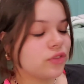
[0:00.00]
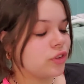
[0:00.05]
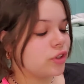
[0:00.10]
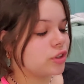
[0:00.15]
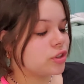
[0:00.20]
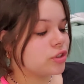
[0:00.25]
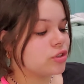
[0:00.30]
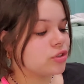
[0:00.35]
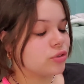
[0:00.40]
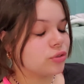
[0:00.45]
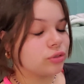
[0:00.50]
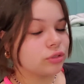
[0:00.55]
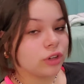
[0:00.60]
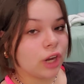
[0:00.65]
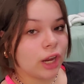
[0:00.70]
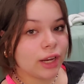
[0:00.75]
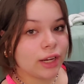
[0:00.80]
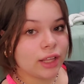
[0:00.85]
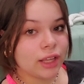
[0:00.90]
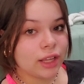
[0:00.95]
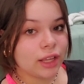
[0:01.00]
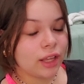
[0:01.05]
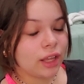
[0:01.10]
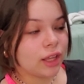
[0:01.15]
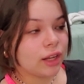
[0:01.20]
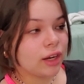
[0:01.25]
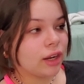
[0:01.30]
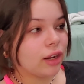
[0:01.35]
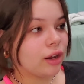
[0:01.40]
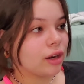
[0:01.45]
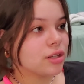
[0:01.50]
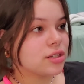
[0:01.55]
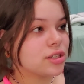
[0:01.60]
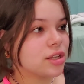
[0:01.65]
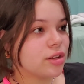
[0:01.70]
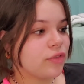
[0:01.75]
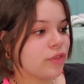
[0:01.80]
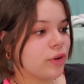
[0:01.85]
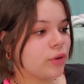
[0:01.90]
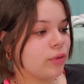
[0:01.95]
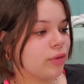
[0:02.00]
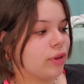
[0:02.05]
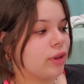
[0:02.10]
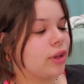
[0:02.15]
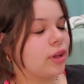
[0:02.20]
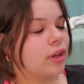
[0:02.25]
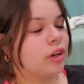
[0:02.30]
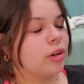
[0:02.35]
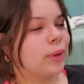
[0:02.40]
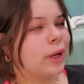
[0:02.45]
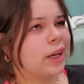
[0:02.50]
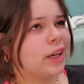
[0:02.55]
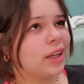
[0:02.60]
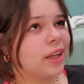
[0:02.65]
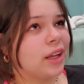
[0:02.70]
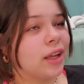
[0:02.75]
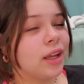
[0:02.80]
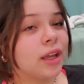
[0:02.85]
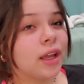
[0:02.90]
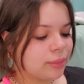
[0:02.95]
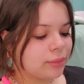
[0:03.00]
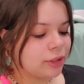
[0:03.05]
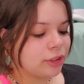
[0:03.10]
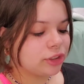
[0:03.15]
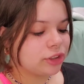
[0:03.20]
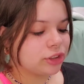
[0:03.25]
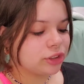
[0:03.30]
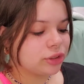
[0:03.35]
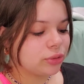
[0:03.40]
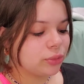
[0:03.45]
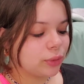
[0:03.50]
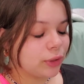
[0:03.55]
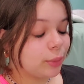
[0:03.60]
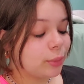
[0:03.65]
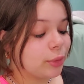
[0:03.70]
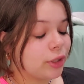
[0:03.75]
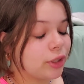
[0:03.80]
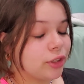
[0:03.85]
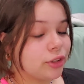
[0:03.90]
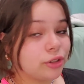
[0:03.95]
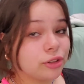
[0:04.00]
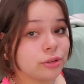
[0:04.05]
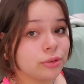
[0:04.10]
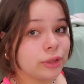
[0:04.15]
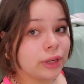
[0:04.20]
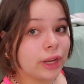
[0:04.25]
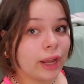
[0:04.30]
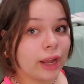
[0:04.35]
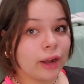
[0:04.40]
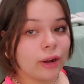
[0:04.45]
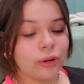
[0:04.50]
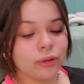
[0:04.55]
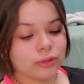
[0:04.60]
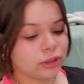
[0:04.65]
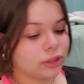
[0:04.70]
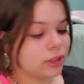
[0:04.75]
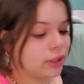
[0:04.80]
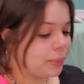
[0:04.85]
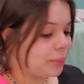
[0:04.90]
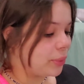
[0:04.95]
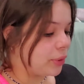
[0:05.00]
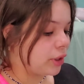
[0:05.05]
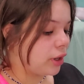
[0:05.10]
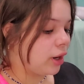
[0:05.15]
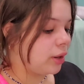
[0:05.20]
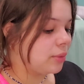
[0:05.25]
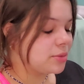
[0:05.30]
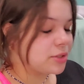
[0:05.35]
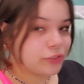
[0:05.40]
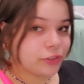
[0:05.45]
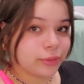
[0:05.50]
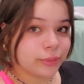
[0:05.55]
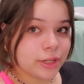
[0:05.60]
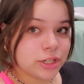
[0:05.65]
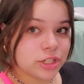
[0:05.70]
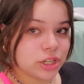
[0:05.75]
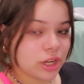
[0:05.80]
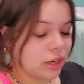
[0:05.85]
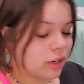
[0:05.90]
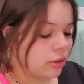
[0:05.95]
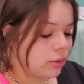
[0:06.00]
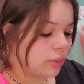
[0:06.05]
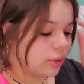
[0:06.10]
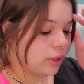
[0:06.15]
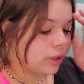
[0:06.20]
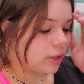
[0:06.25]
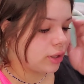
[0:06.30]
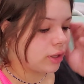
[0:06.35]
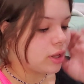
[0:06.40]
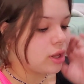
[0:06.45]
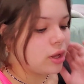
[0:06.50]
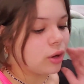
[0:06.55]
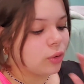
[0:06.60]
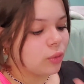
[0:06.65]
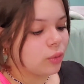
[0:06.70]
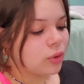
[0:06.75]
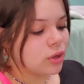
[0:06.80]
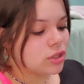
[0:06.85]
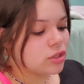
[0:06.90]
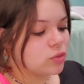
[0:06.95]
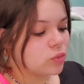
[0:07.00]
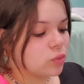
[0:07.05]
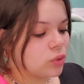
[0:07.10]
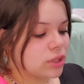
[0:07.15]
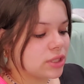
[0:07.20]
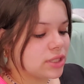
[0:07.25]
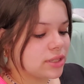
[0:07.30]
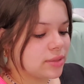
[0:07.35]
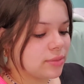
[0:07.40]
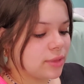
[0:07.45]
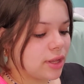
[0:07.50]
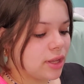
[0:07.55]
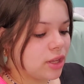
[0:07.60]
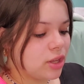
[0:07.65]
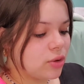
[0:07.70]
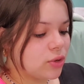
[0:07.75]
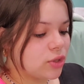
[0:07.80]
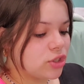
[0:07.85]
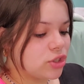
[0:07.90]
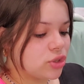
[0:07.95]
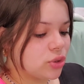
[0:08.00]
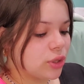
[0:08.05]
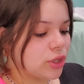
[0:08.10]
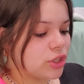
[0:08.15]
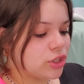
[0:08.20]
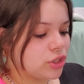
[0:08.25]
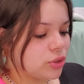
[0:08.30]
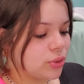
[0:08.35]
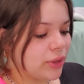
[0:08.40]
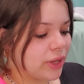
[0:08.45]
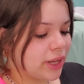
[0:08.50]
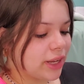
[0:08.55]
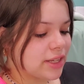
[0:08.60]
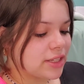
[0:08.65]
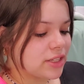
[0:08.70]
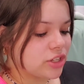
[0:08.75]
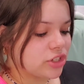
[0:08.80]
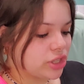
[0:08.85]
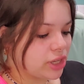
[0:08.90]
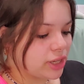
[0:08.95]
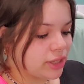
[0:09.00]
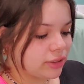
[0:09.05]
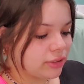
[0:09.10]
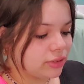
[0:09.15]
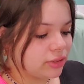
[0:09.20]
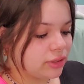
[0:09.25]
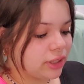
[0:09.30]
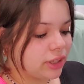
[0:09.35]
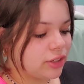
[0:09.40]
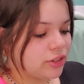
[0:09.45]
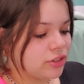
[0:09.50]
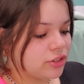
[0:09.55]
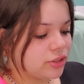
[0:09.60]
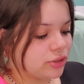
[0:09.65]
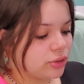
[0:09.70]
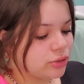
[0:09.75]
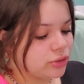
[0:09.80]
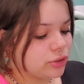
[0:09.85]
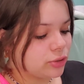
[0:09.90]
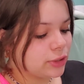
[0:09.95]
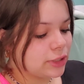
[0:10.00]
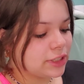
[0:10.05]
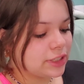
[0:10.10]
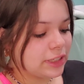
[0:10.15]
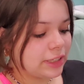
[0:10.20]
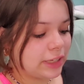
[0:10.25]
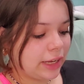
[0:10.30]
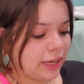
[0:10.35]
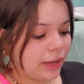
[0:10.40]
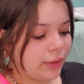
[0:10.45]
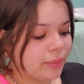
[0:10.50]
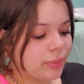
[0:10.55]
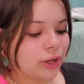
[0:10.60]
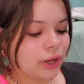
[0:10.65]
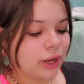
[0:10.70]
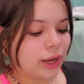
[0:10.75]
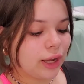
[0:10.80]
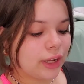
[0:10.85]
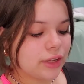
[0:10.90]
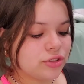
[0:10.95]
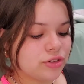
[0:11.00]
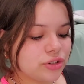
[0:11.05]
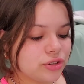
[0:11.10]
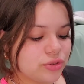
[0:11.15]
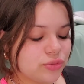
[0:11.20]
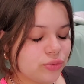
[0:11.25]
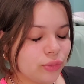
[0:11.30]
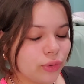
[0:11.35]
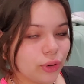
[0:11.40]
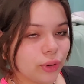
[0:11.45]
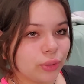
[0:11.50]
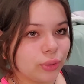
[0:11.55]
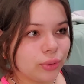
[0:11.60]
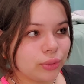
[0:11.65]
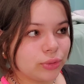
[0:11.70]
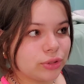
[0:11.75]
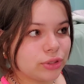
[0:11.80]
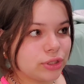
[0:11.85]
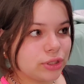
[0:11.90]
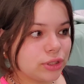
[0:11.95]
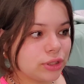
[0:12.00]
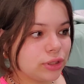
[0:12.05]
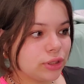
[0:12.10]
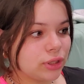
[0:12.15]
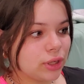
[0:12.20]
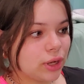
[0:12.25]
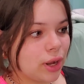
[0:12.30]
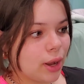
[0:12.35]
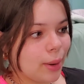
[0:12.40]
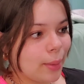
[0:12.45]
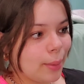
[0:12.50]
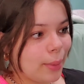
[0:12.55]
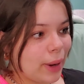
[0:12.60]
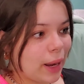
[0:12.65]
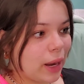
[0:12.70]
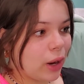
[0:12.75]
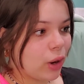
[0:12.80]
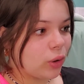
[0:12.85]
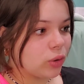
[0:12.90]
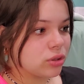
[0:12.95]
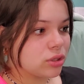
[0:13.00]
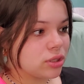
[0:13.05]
finished writing and I honestly feel really good about it. I'm not sure what I'm gonna do now. The prompt for my shadow work was, what's something you enjoyed doing as a child and do you do it today? I just wrote about